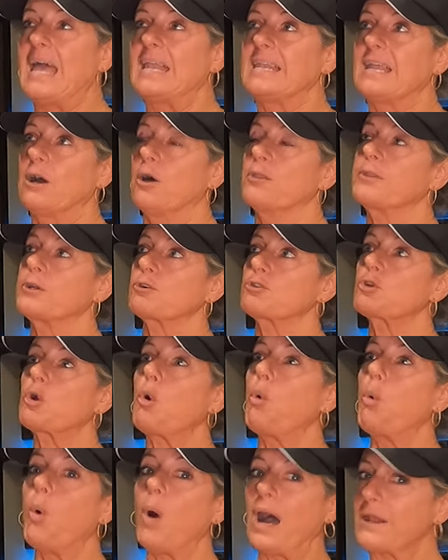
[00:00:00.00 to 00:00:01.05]
Now there's
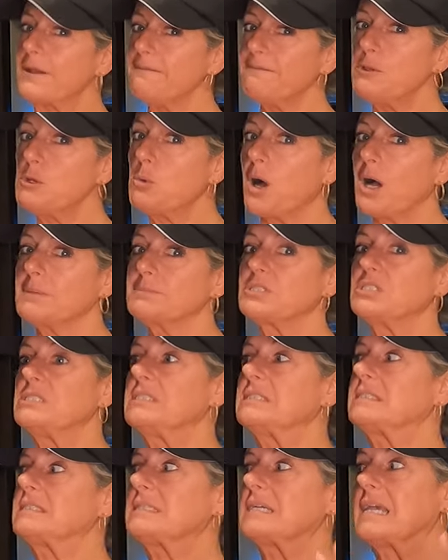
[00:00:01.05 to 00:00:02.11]
quite a few
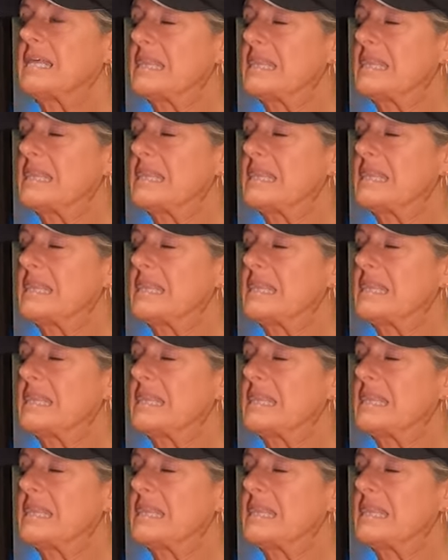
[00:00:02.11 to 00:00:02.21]
options